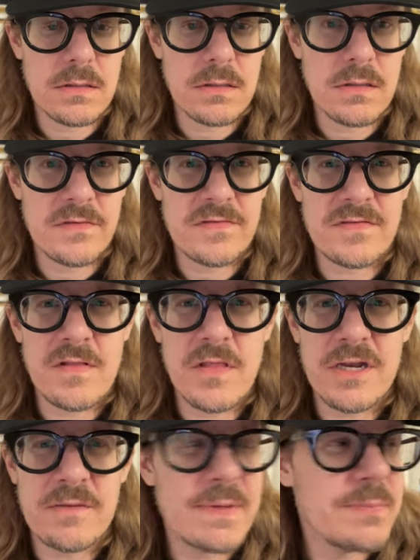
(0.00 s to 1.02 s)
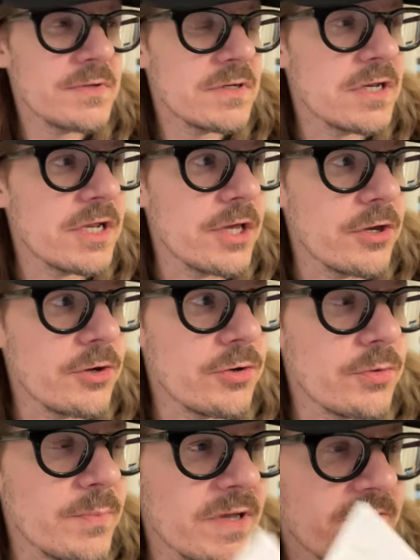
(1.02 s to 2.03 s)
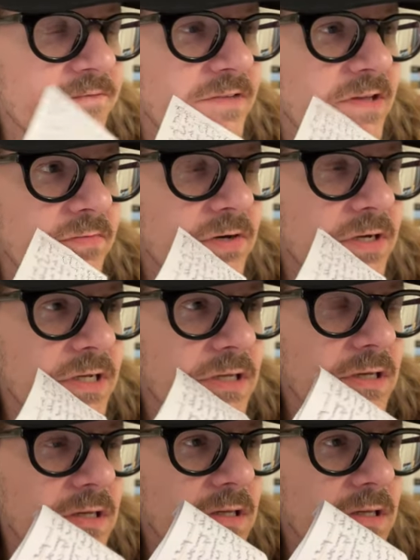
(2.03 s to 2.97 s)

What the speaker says: As a lot of people know, my favorite